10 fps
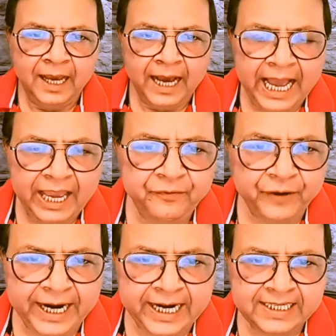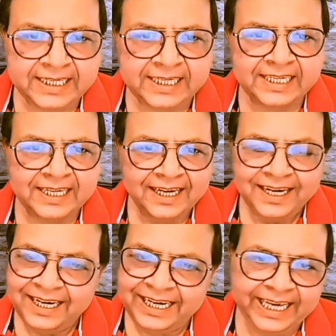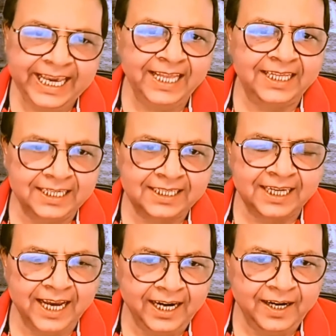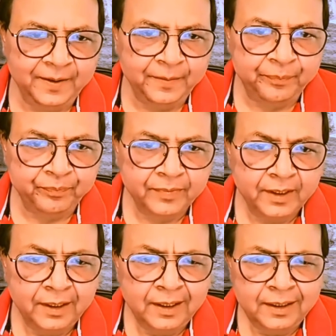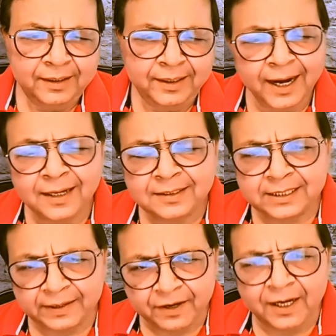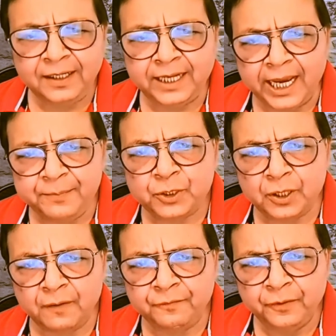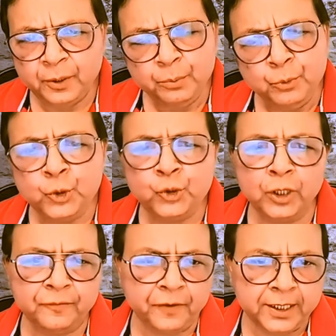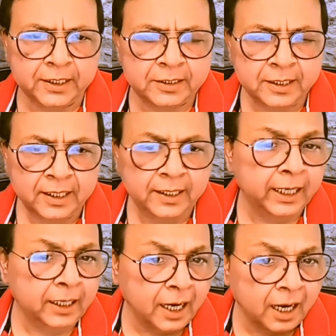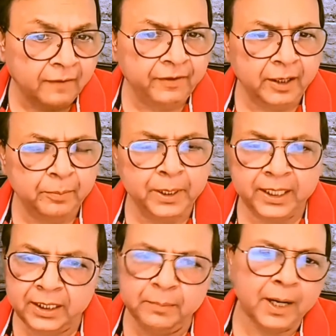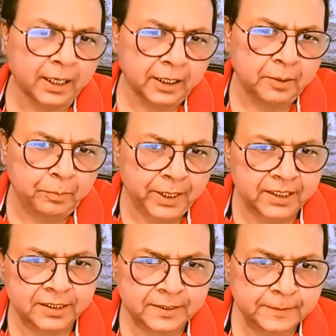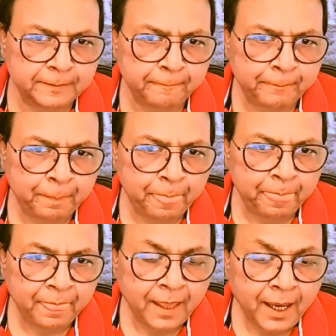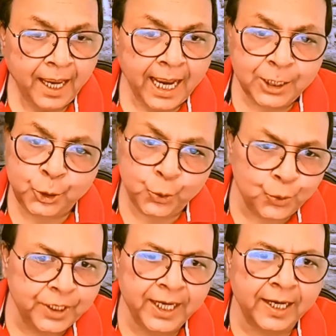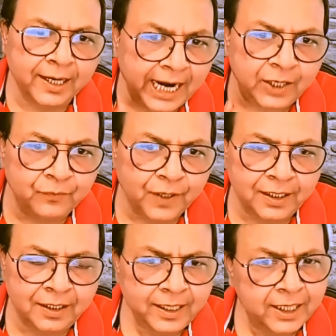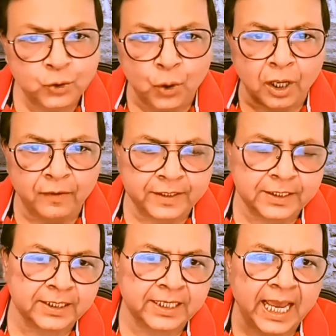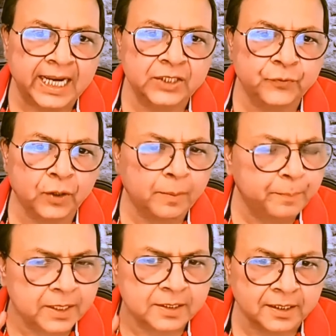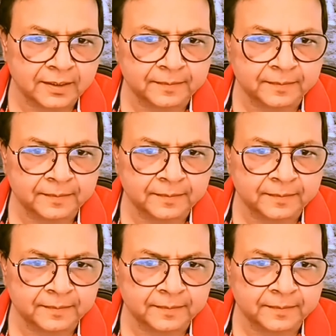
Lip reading: Hi friends, DK this side. There are several types of mutual funds that are available in the marketplace. And choosing a right one is always a challenge for a person.